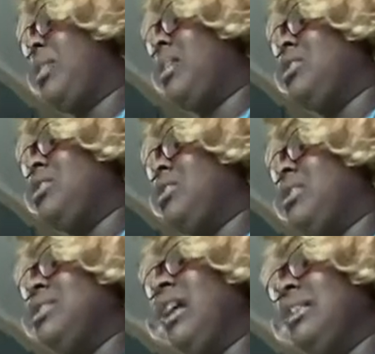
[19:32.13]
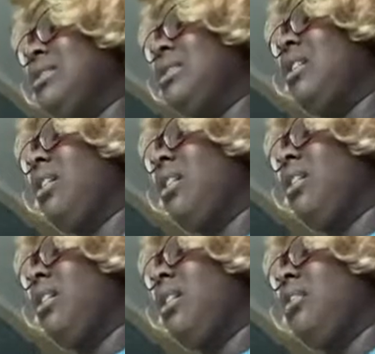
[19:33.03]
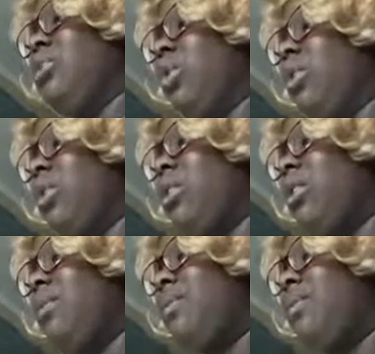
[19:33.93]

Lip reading: ages, and yes, in your world,